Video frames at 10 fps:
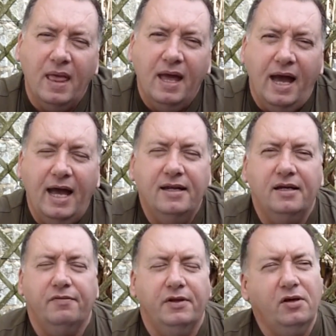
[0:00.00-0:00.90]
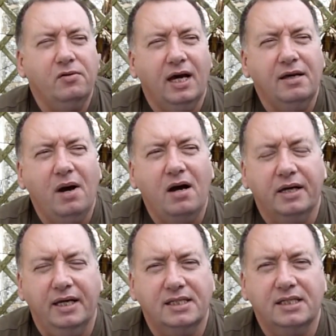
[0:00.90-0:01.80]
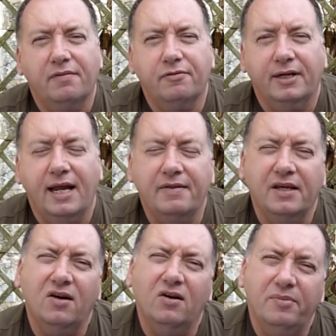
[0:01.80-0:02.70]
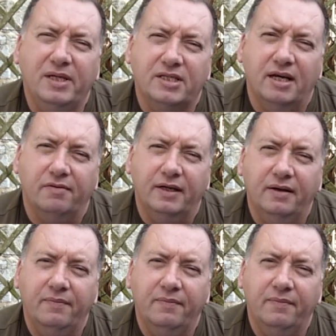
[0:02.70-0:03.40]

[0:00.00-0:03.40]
And if the UK market is suffering now, the economy is suffering,